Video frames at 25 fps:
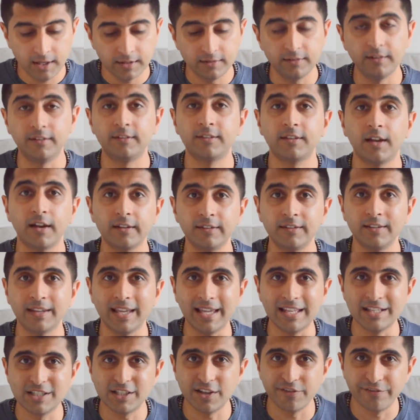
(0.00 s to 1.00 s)
discussing
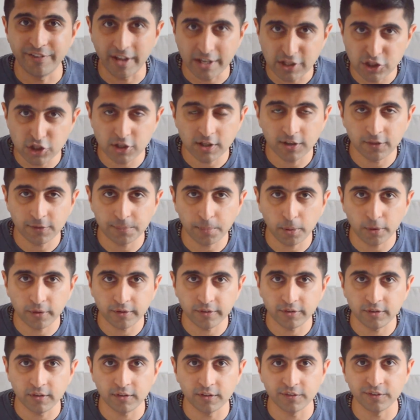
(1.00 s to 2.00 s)
interventionist
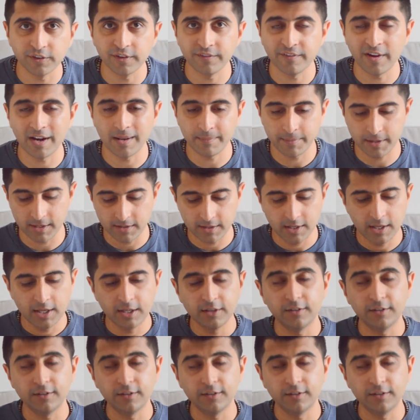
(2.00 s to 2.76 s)
policies for development,